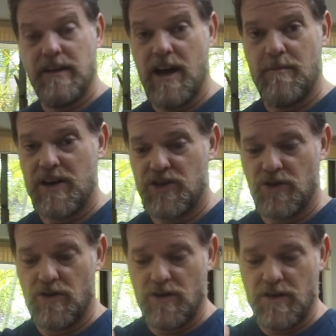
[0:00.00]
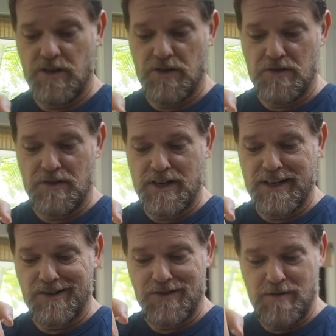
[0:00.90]
Now make sure
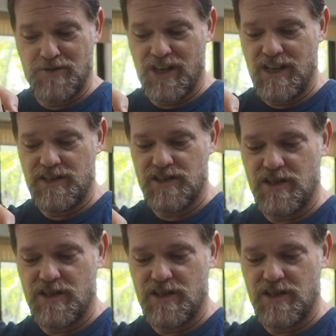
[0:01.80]
your cream cheese is